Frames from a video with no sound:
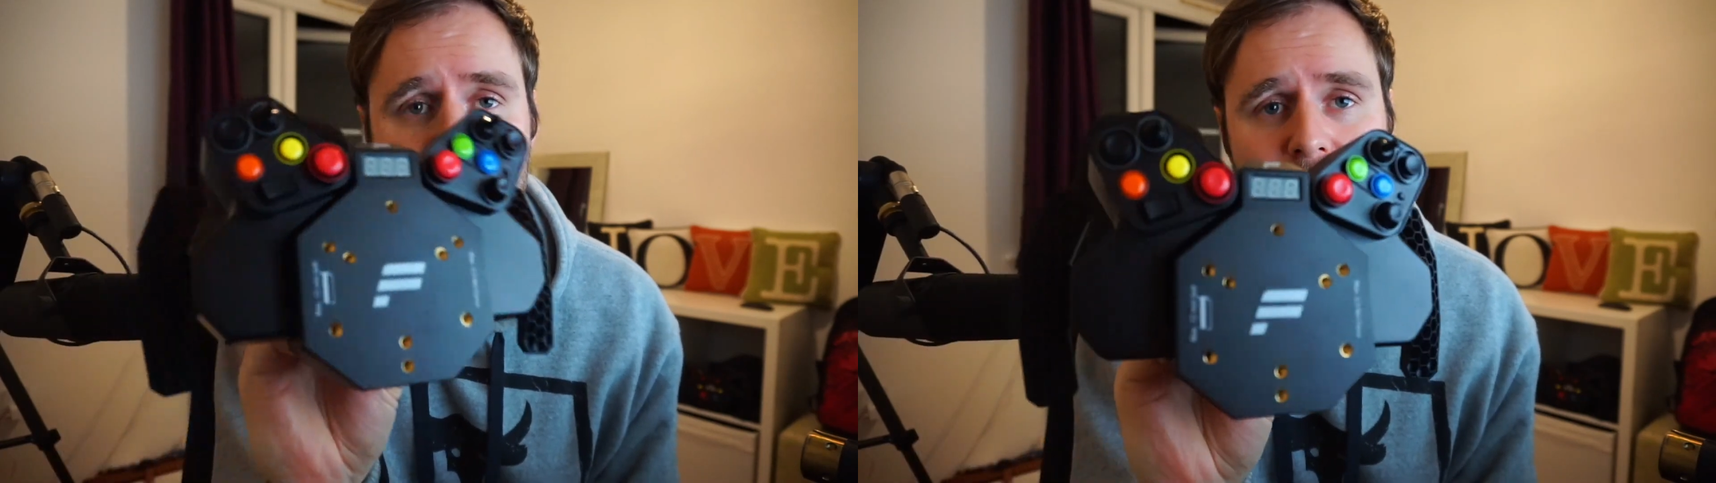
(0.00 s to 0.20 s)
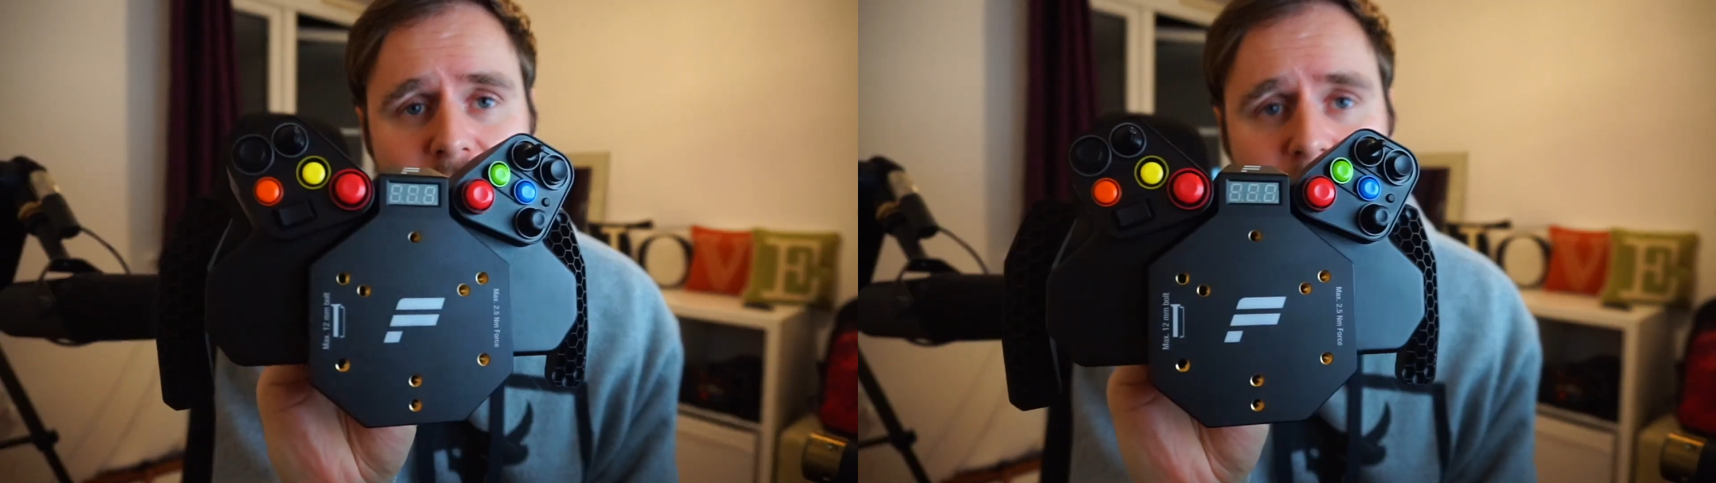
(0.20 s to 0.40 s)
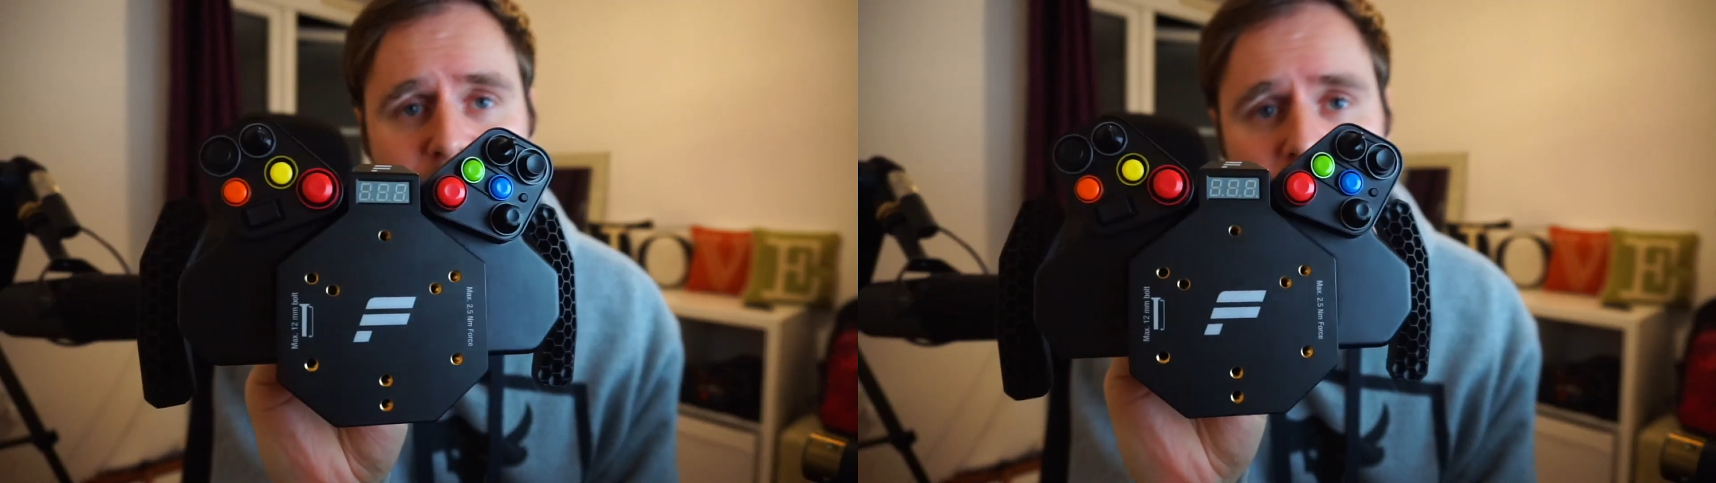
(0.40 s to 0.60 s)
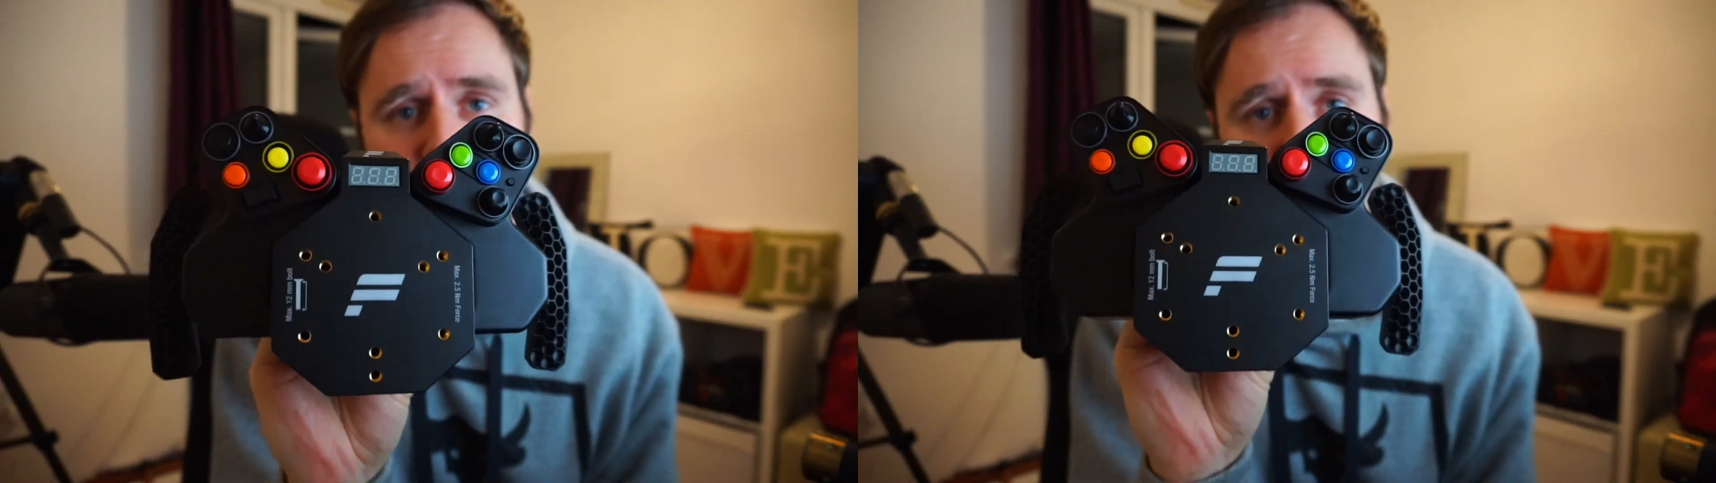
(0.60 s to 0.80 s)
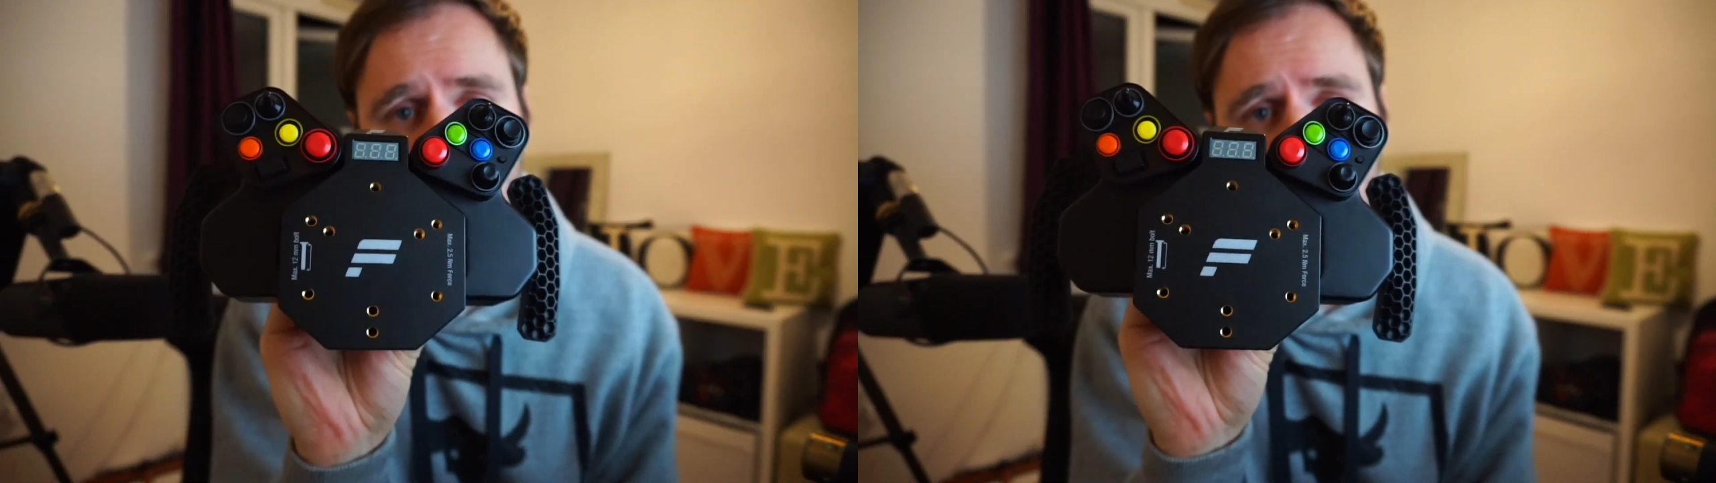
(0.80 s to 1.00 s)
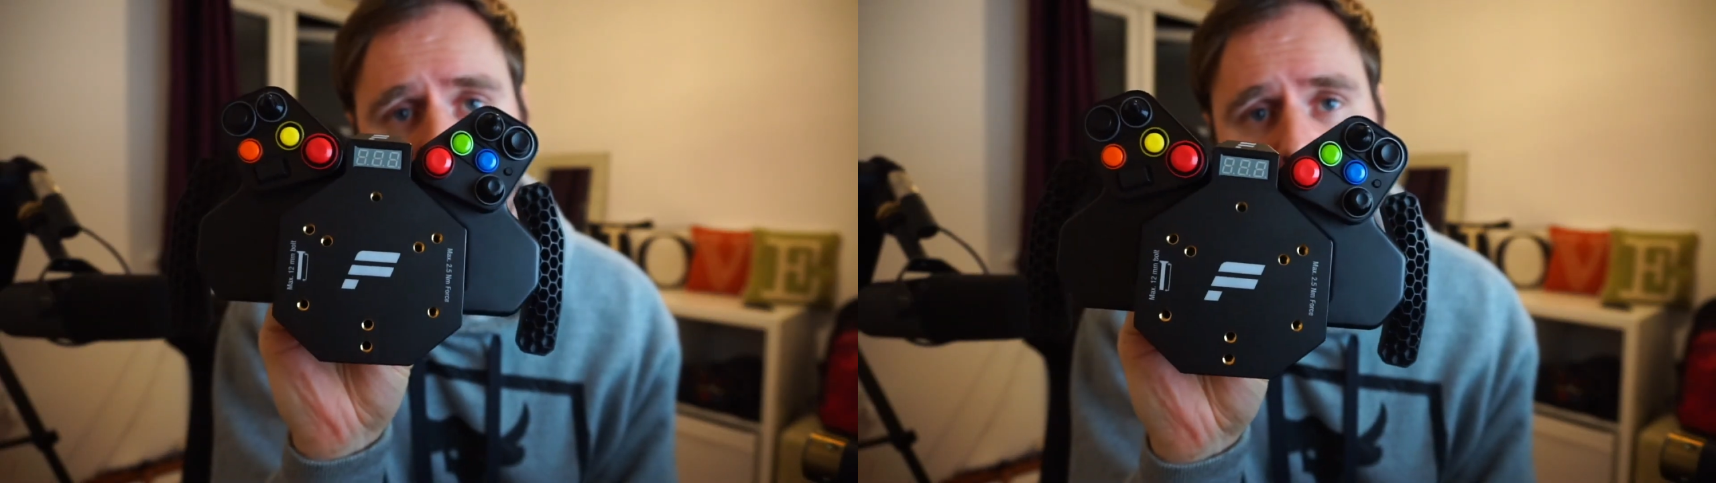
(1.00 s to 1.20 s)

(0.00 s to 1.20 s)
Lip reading: long as it fits